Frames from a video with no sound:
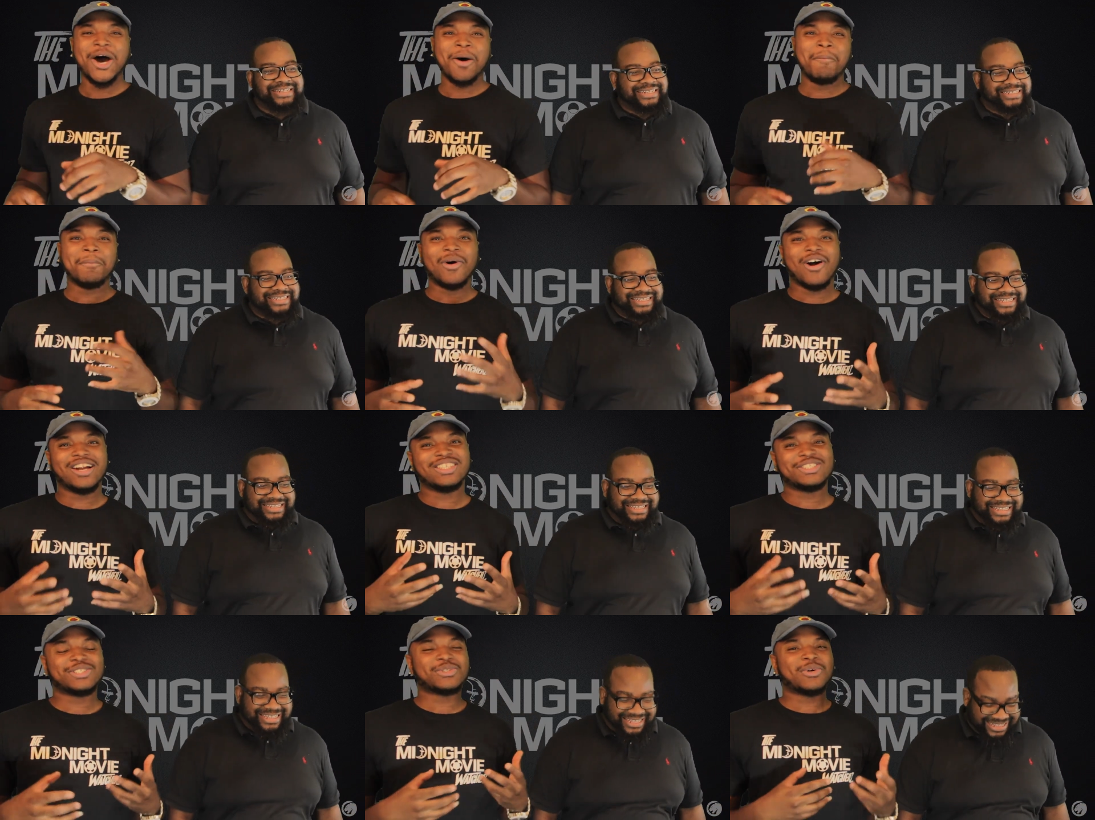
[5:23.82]
Speaker 1: Uh, uh,
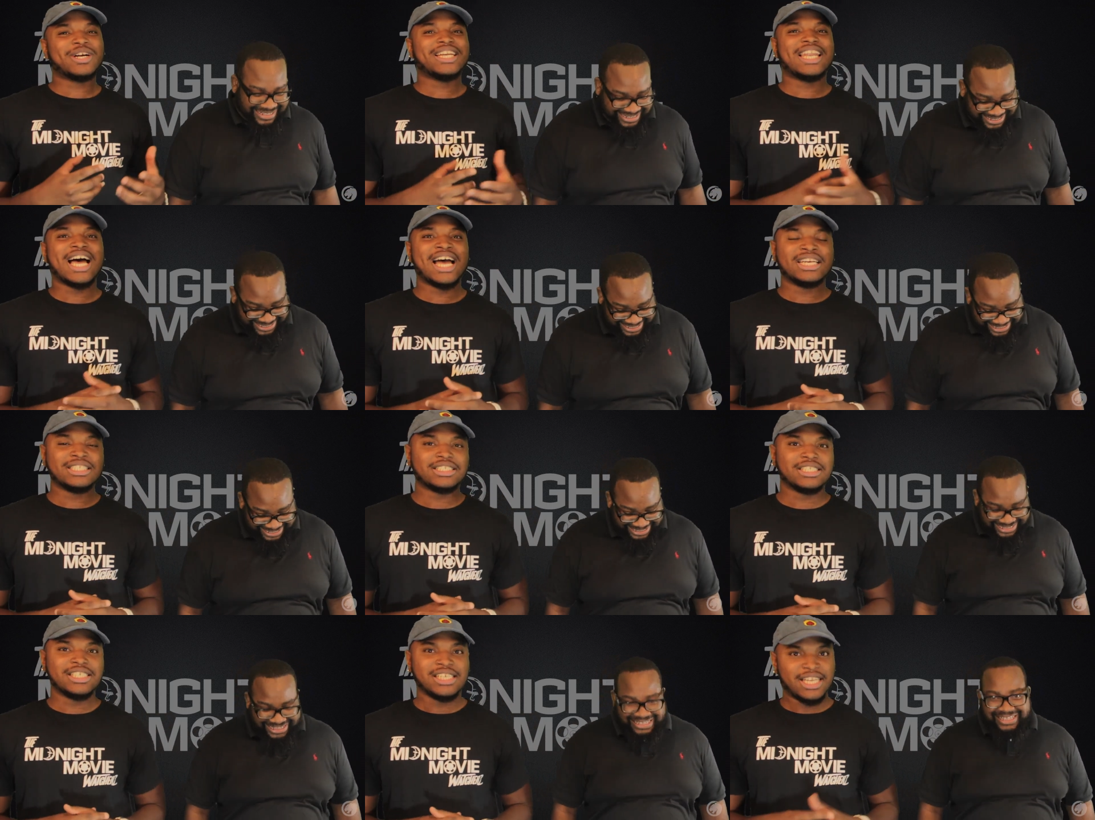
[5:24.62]
Martin's storyline
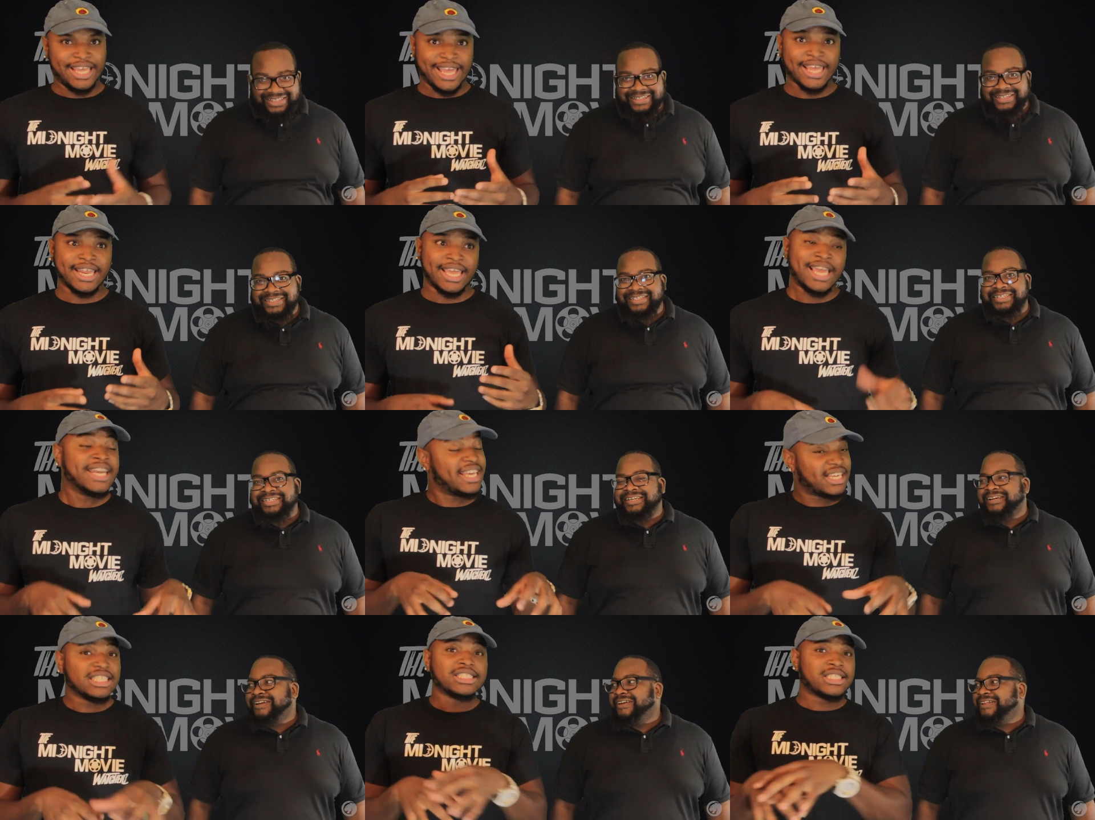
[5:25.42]
is good, and,
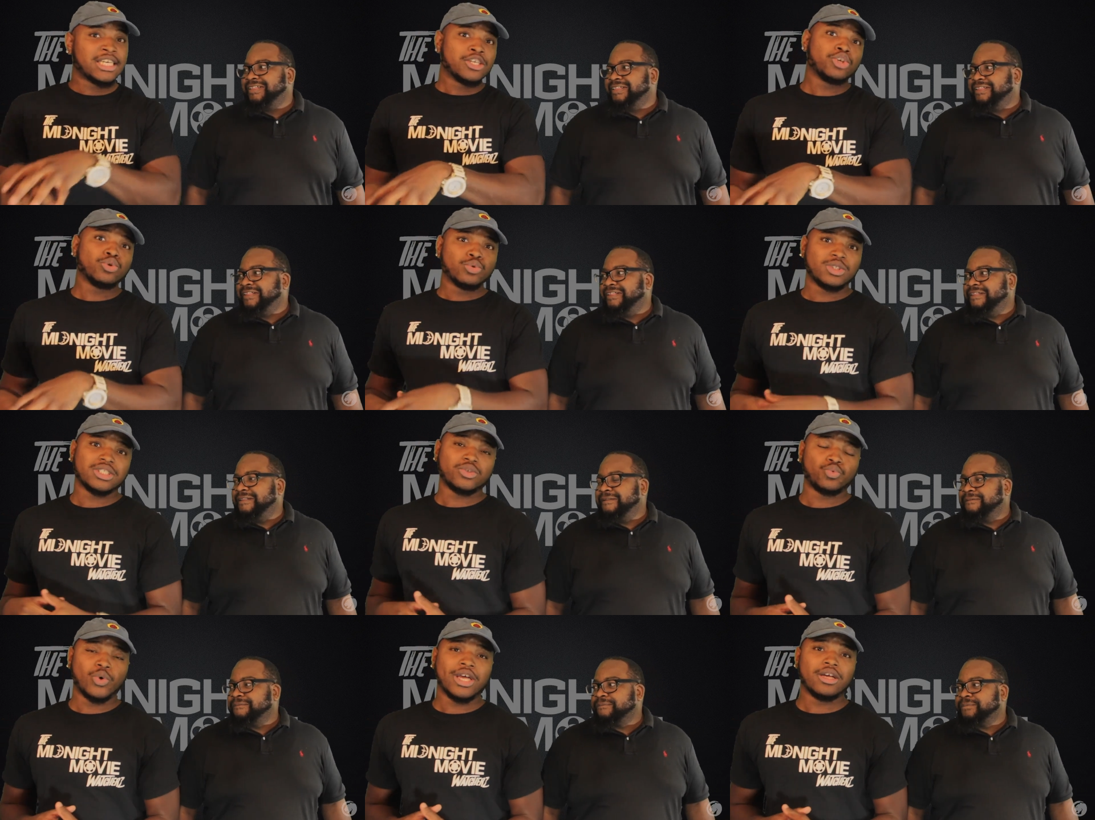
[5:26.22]
and it continues
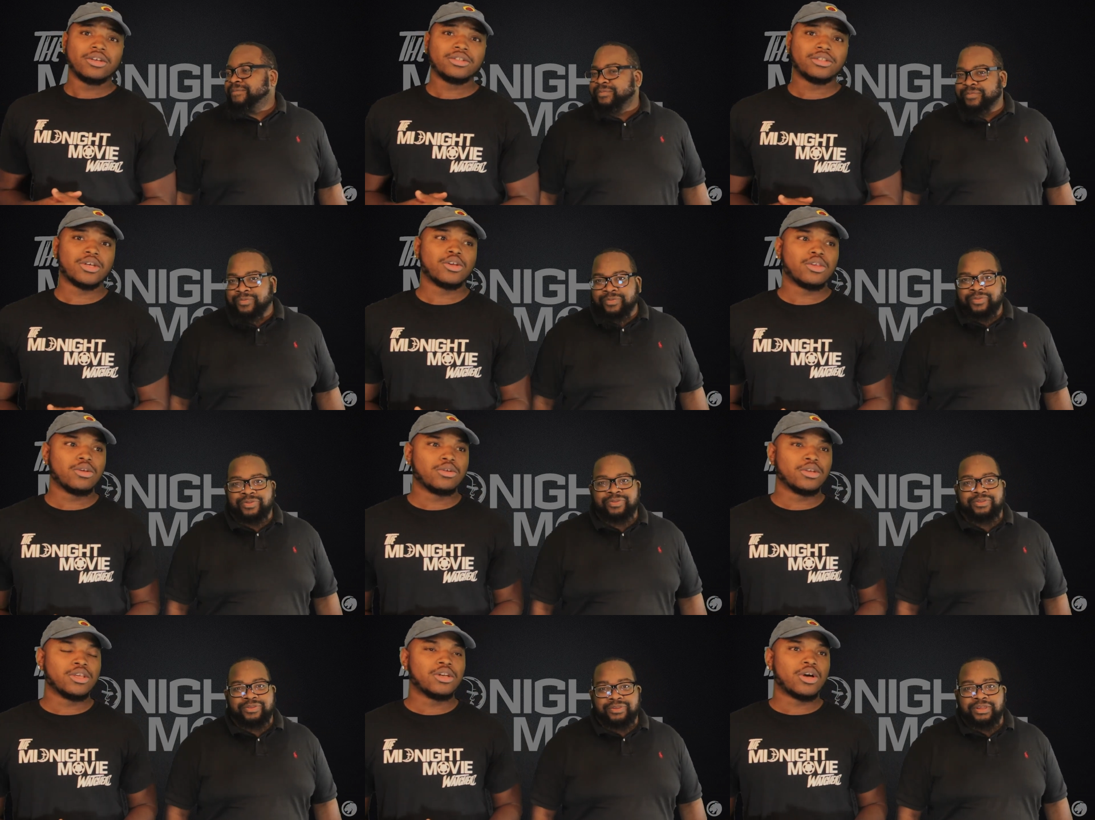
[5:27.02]
as well. So
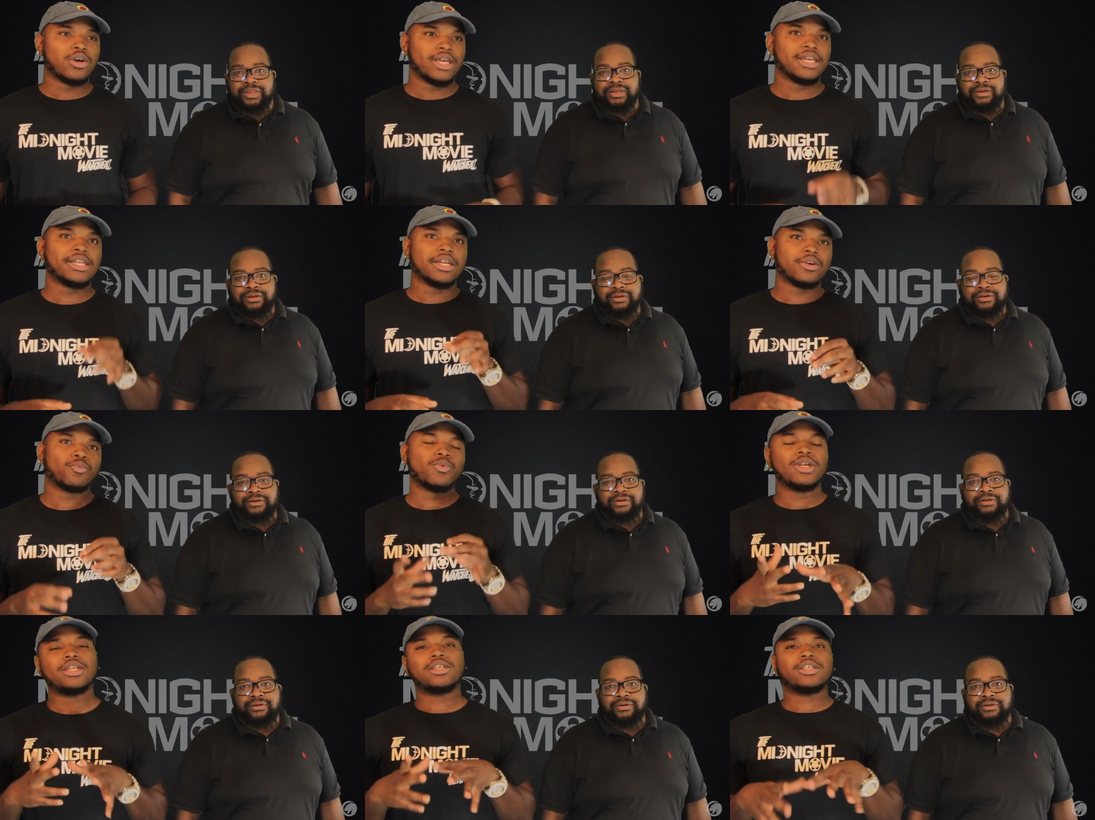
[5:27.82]
you you know it did a
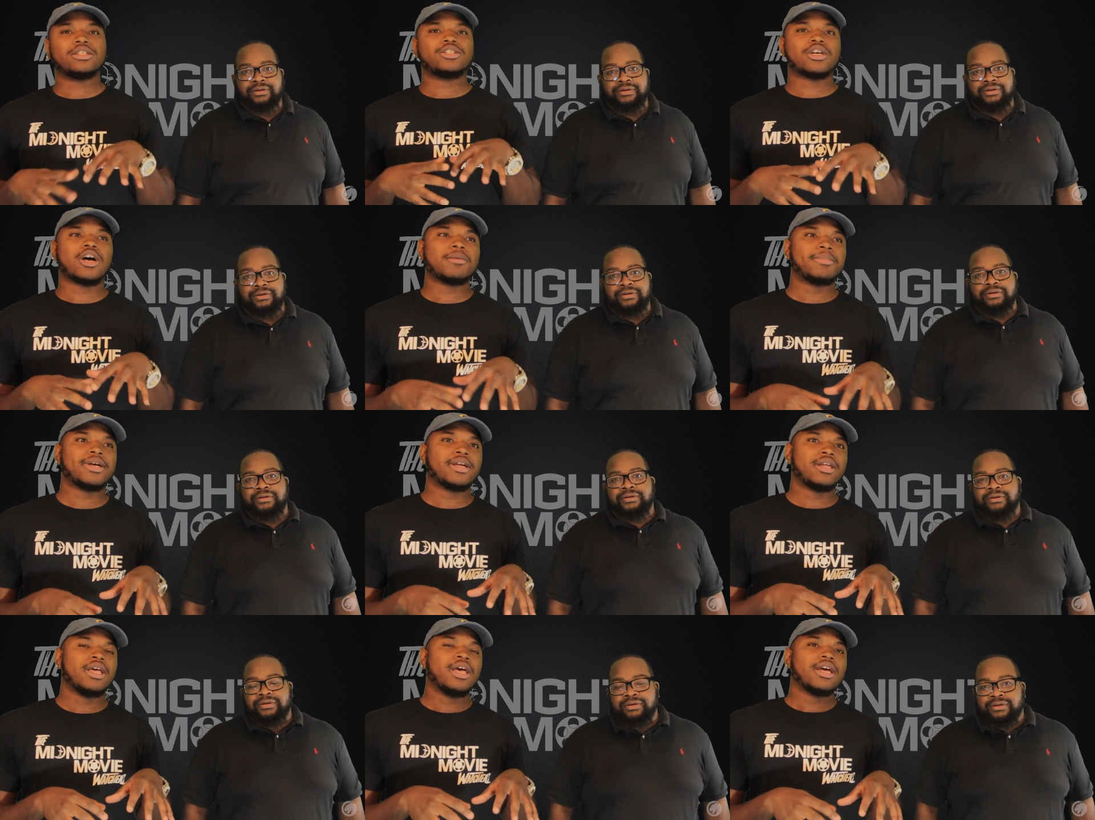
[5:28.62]
really good job
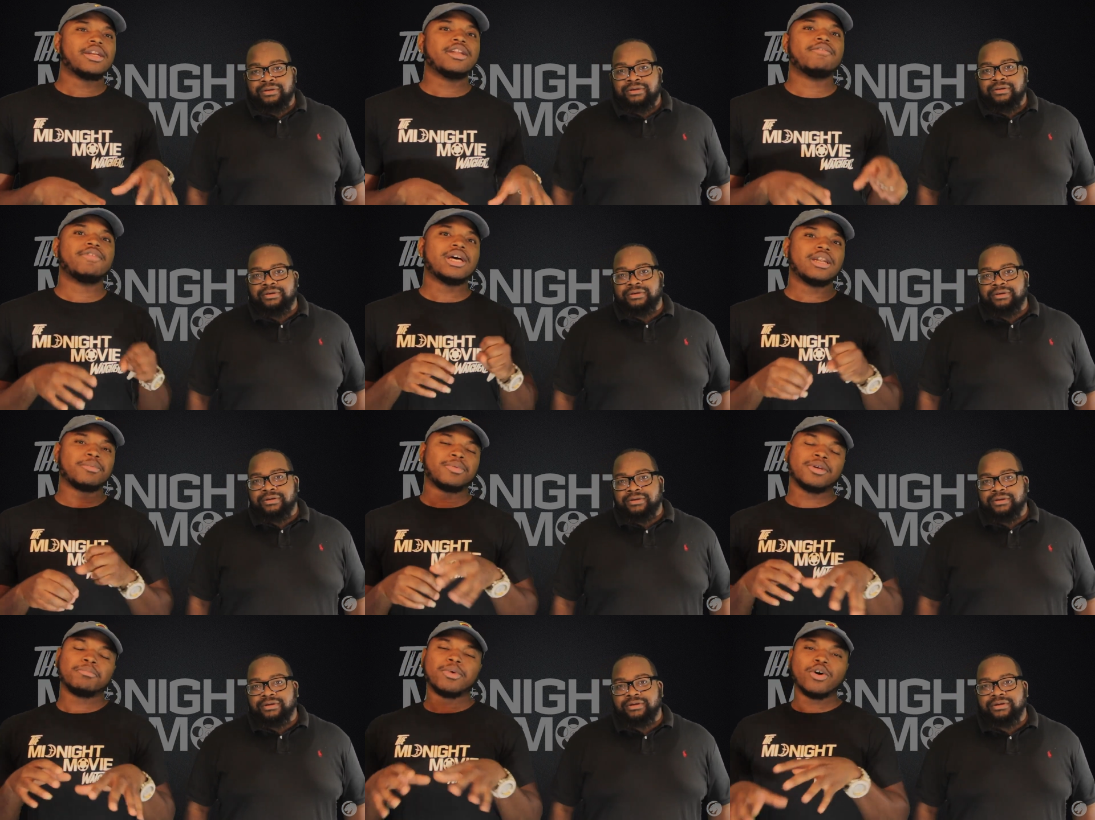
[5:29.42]
at
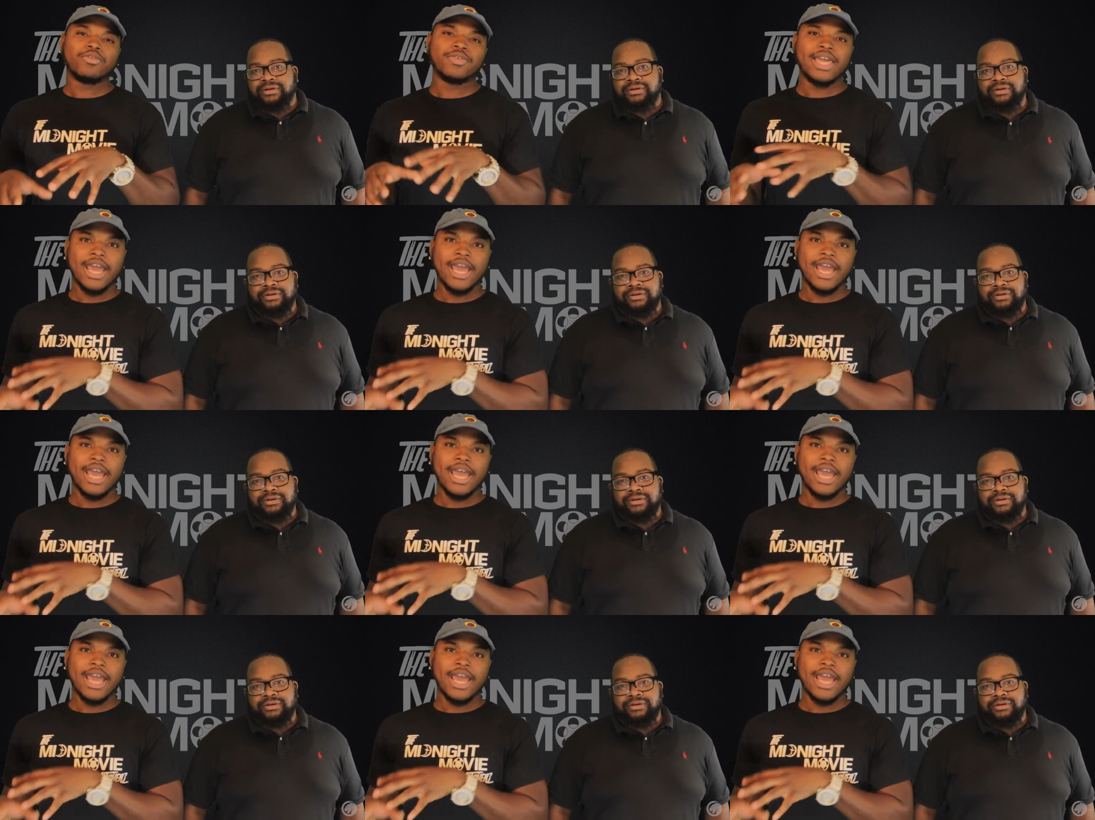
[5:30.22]
developing both